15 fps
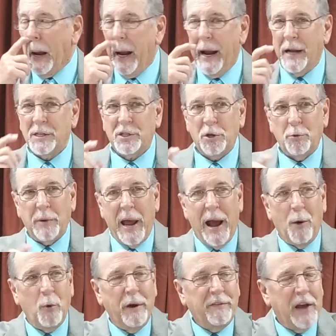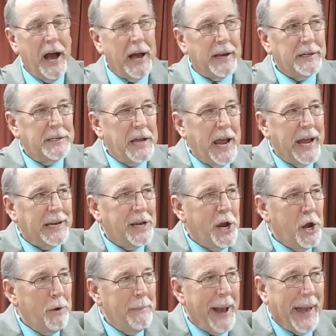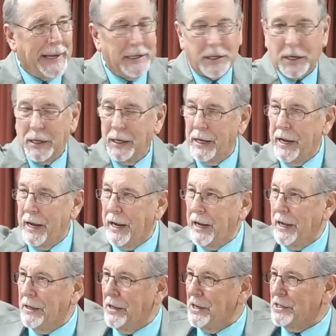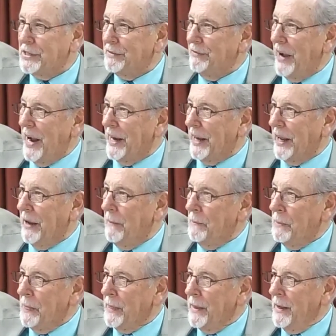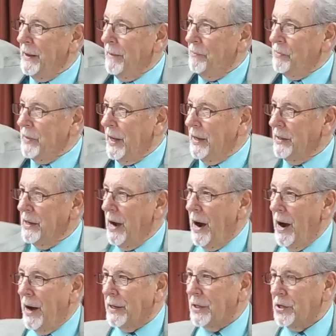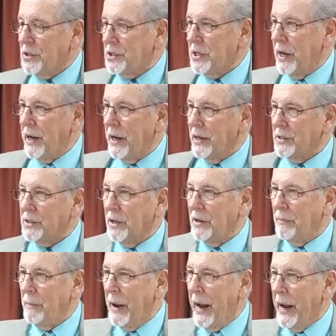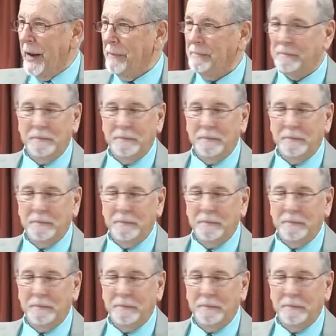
And so now we've got dead humanity laying in this valley. And God is saying, Son of man,